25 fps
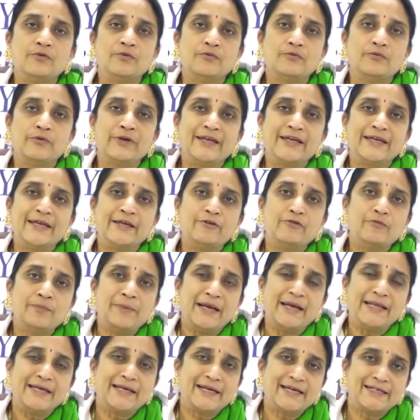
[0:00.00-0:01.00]
We give
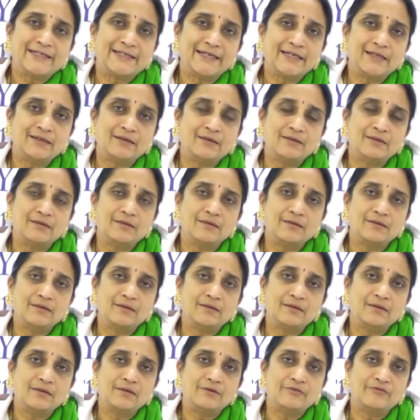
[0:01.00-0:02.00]
medication
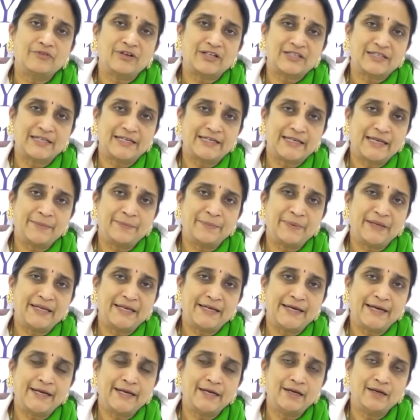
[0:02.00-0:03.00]
for a certain
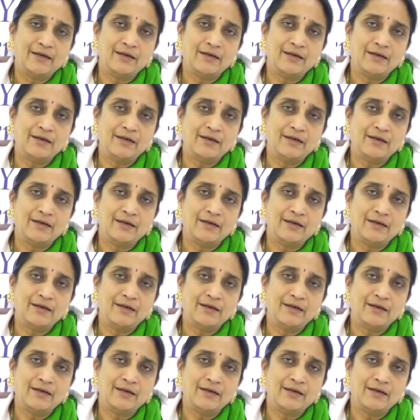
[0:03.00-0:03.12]
period.